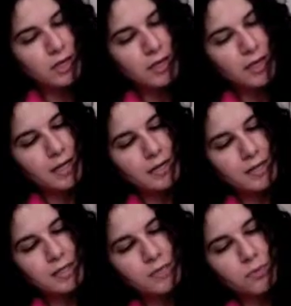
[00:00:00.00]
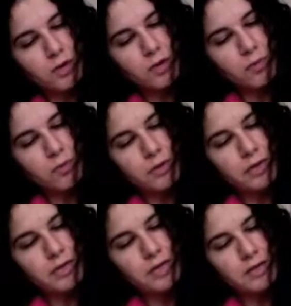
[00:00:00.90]
Like this
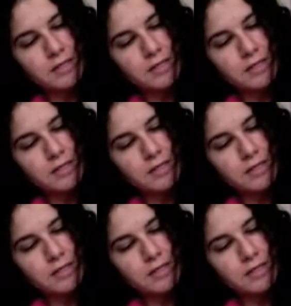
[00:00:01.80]
word here,